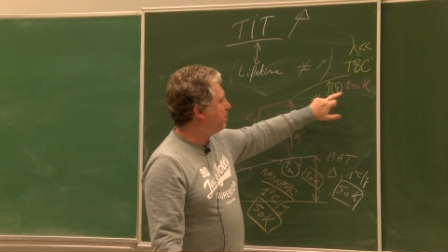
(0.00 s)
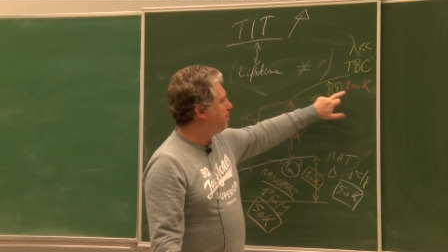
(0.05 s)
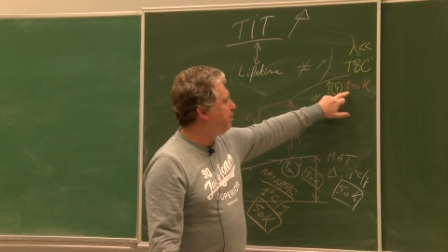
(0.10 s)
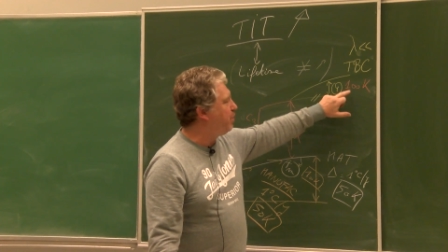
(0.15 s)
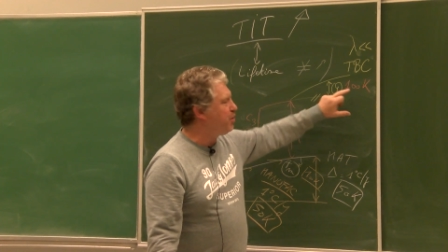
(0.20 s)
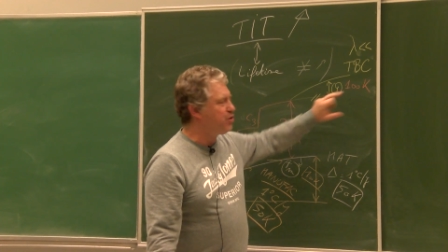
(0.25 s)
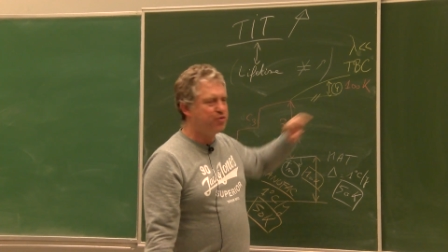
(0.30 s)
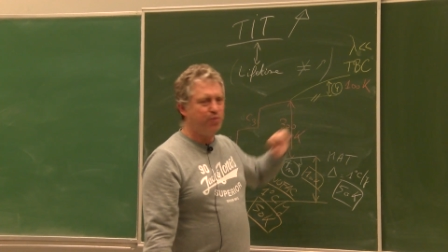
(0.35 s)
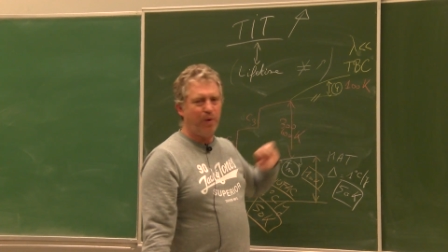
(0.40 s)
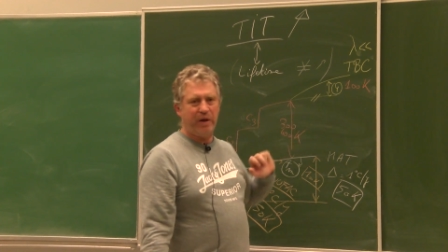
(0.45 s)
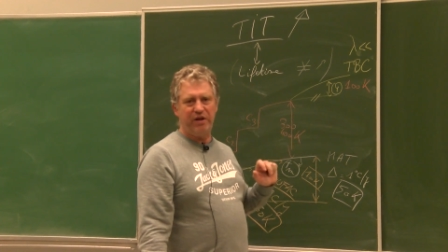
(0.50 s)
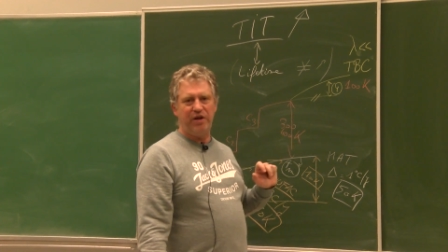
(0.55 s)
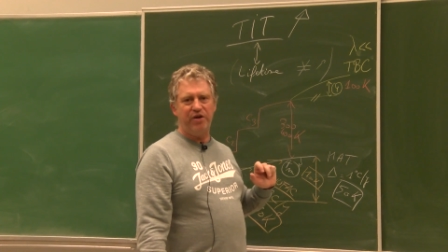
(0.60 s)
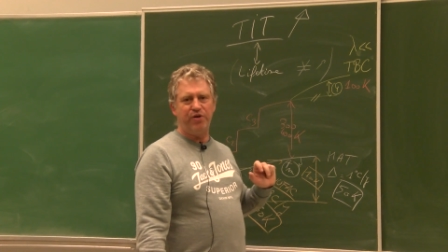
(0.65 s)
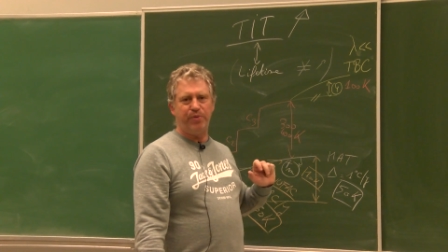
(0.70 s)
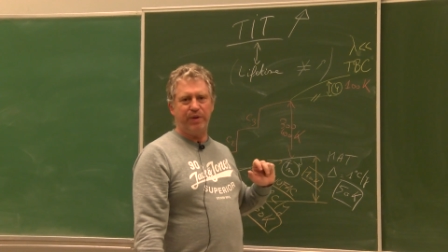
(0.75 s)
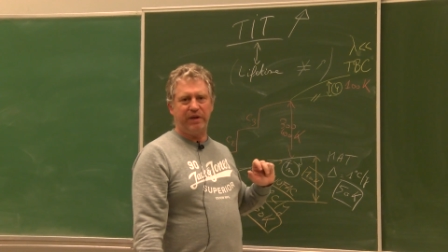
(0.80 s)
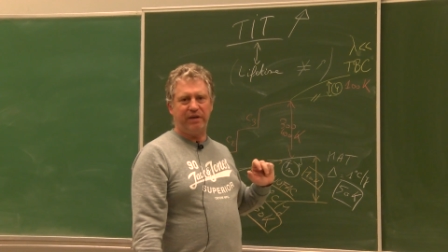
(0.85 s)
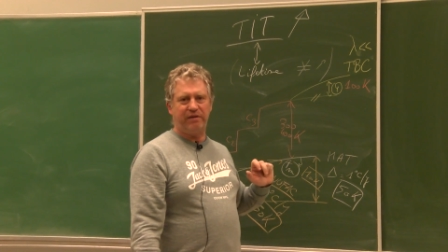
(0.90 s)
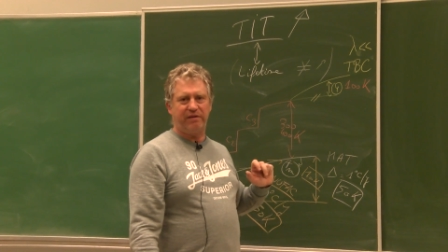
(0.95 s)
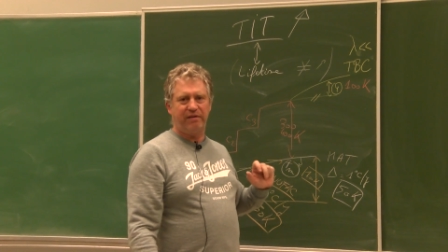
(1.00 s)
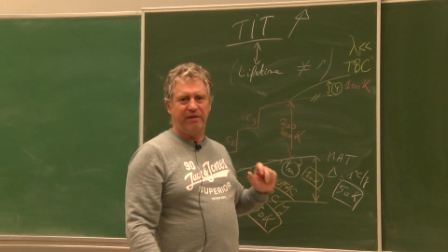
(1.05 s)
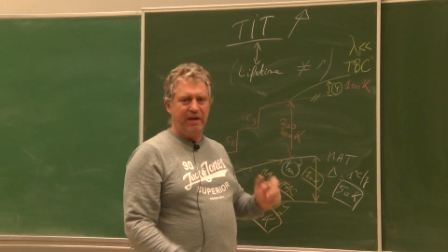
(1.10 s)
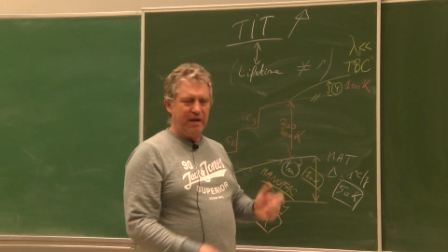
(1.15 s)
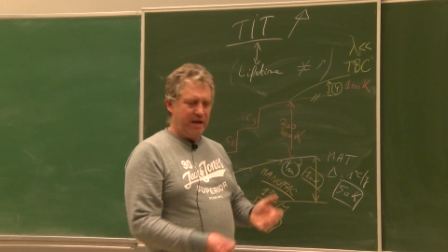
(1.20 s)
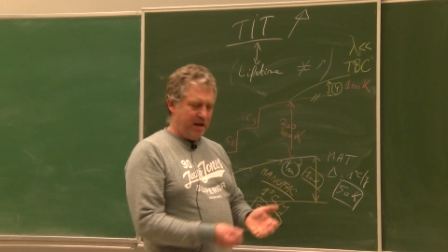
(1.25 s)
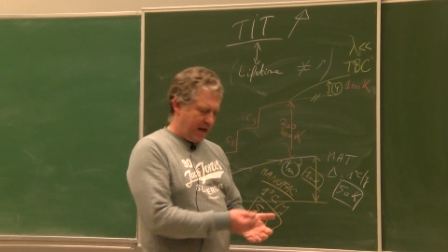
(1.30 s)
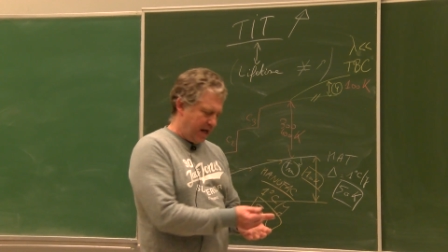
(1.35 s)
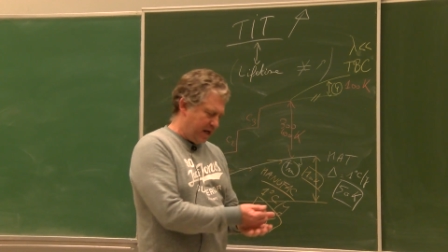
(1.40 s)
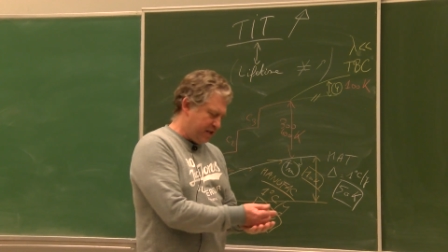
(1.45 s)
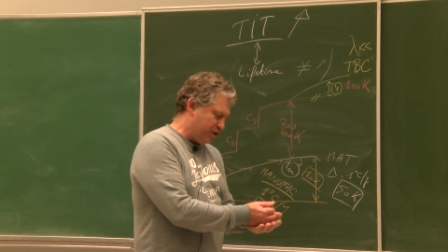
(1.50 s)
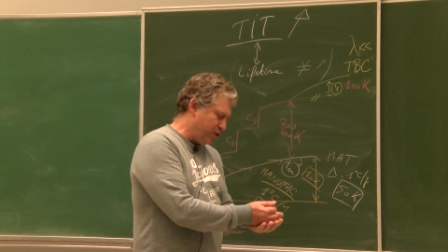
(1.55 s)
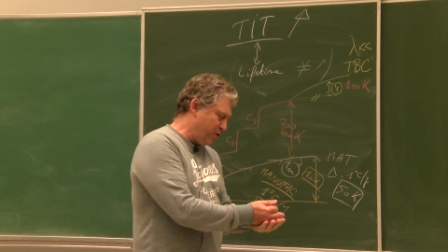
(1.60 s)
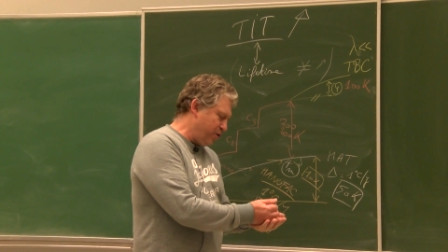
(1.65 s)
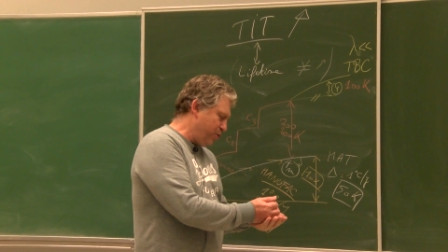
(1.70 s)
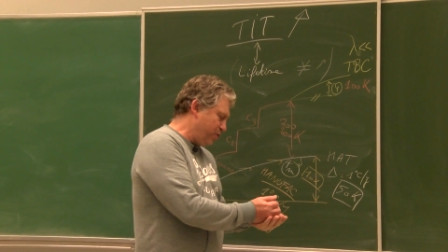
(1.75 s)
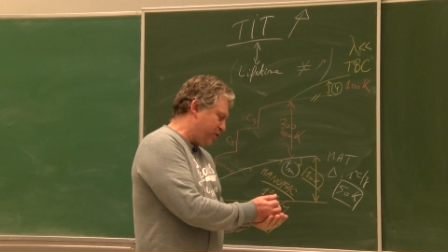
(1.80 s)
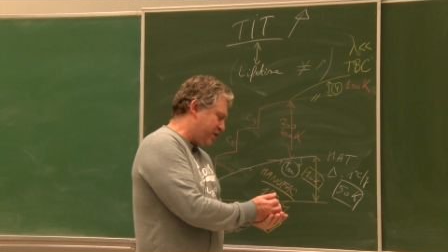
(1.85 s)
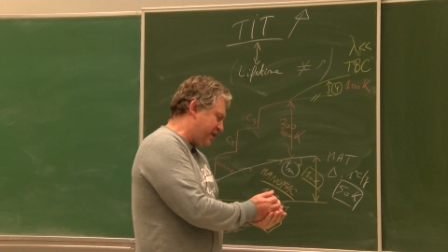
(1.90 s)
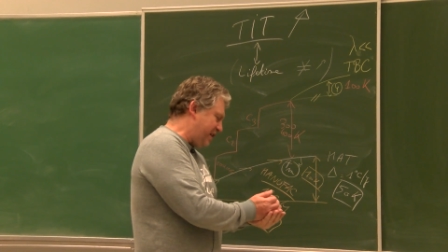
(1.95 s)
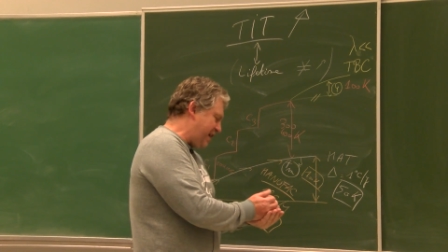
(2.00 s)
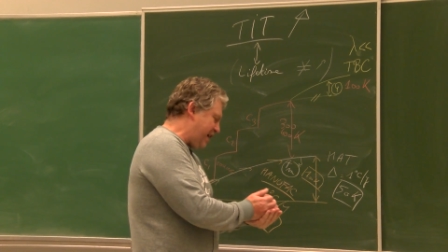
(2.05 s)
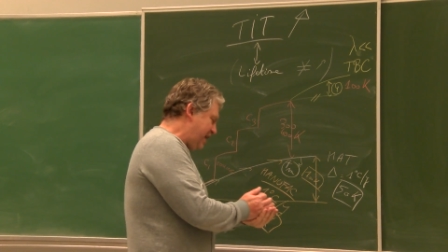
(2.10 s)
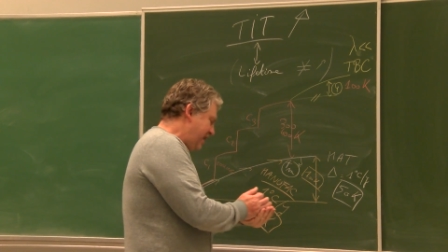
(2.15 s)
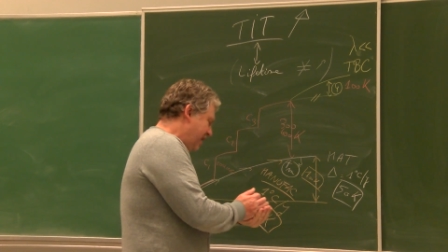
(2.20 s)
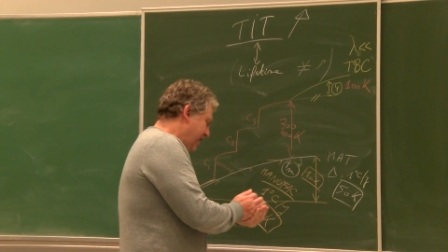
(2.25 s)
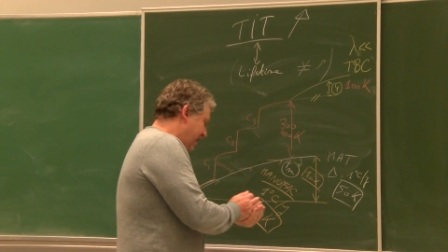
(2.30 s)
plus 100. So you see